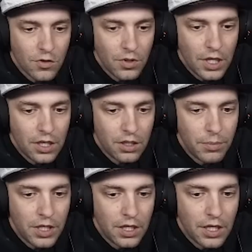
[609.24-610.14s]
Make
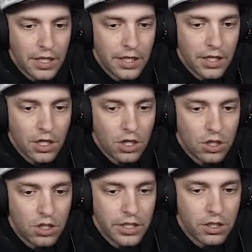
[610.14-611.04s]
me a
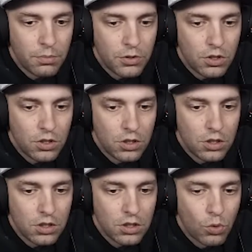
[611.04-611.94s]

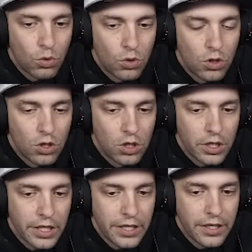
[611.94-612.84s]
clickable
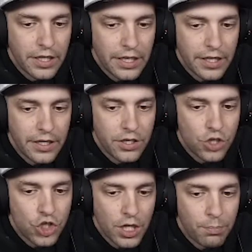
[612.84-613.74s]
board in a
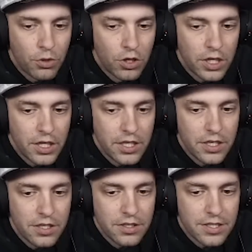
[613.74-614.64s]

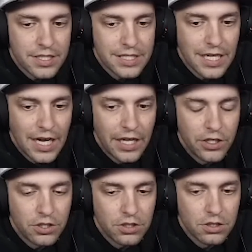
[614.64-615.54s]
Jeopardy
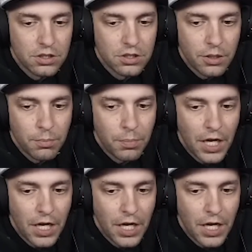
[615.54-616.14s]
style in